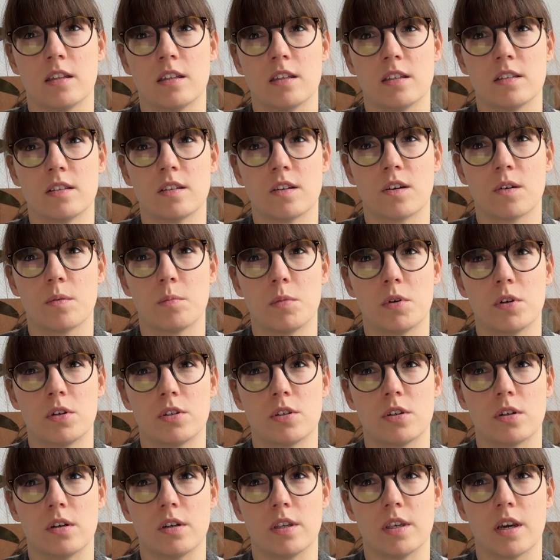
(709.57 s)
It's a
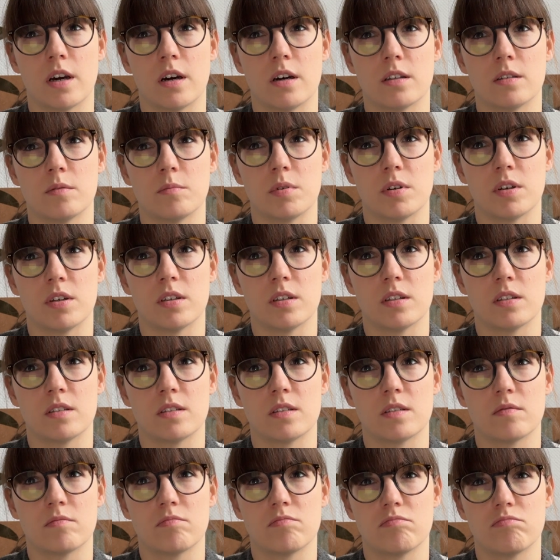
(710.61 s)
commercial yarn, but
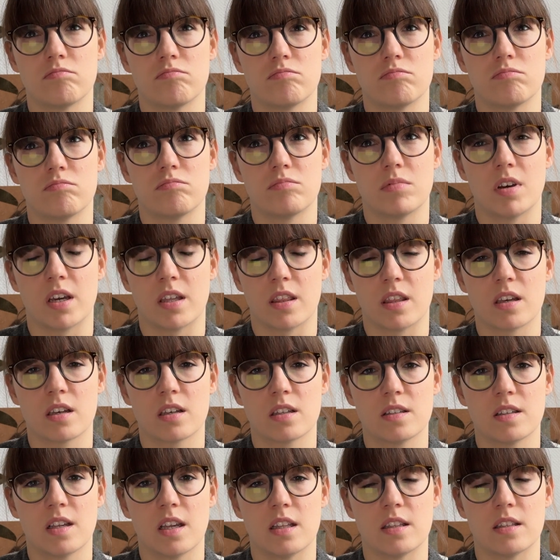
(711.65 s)
I think
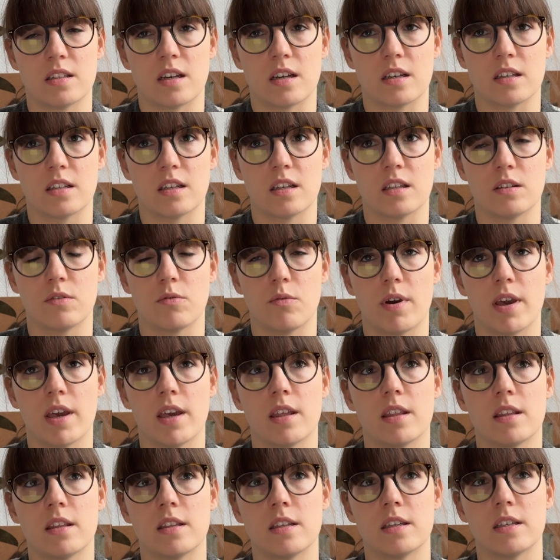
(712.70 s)
it's hand-dyed anyway,
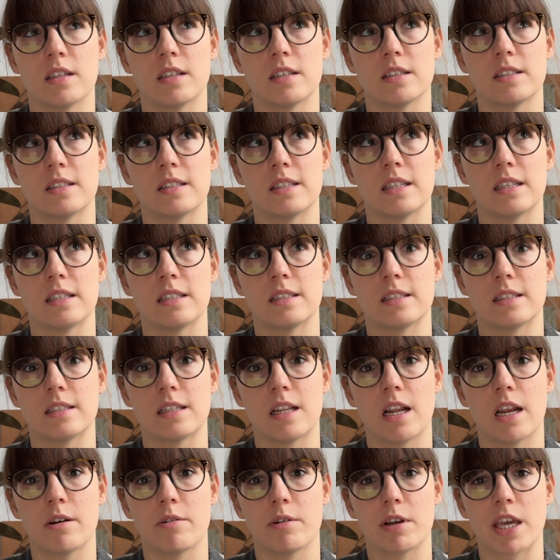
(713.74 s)
and it is this
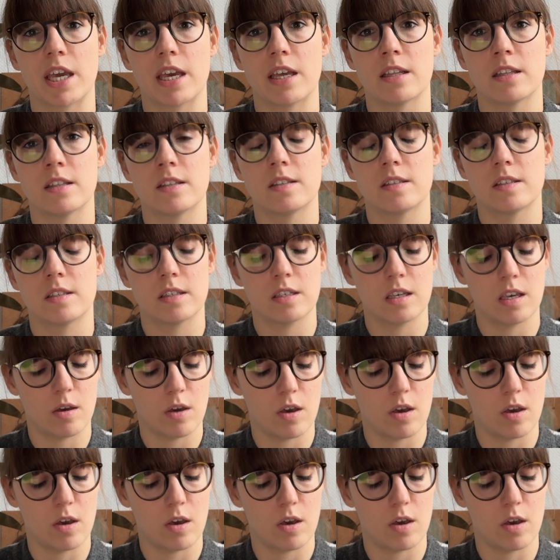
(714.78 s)
Sysleriget